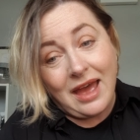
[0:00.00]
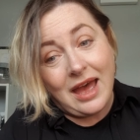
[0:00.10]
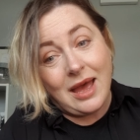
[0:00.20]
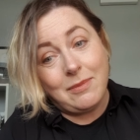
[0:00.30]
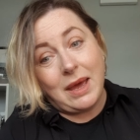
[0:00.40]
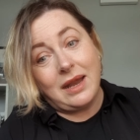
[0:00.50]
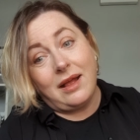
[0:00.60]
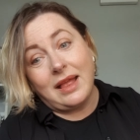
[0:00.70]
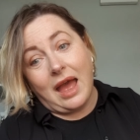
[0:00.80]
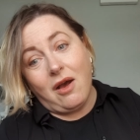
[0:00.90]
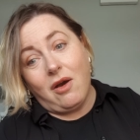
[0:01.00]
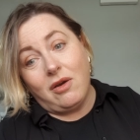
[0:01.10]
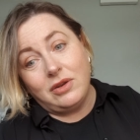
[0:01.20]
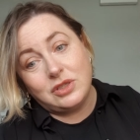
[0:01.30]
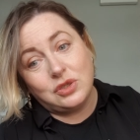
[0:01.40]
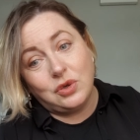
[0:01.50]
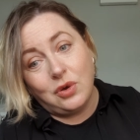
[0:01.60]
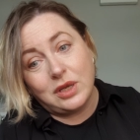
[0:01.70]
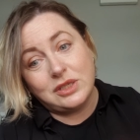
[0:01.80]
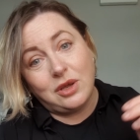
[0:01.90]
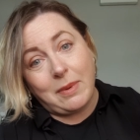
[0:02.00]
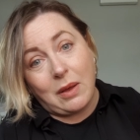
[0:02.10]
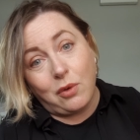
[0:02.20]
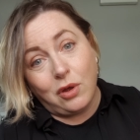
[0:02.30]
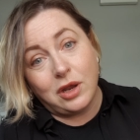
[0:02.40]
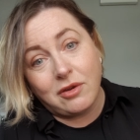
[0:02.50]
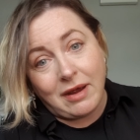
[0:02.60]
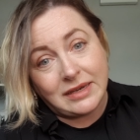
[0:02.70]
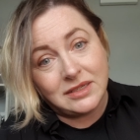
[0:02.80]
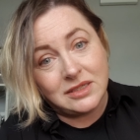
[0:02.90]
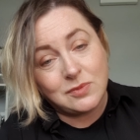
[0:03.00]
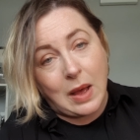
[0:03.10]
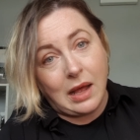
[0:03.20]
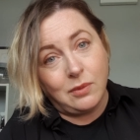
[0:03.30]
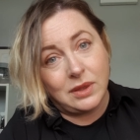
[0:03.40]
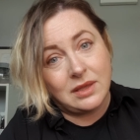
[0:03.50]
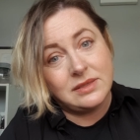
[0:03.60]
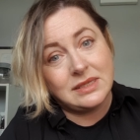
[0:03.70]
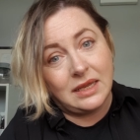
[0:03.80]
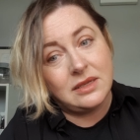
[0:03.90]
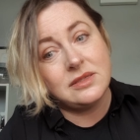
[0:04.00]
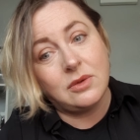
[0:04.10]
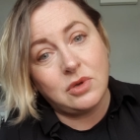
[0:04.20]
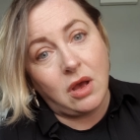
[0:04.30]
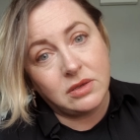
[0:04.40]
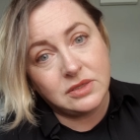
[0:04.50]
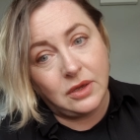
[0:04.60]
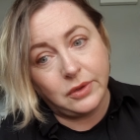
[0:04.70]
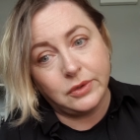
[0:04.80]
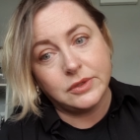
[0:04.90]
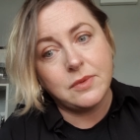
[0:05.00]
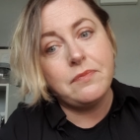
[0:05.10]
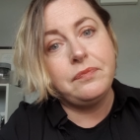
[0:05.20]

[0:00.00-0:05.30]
and I'll get on to talking to you about colour correcting as well with concealer. So dark circles,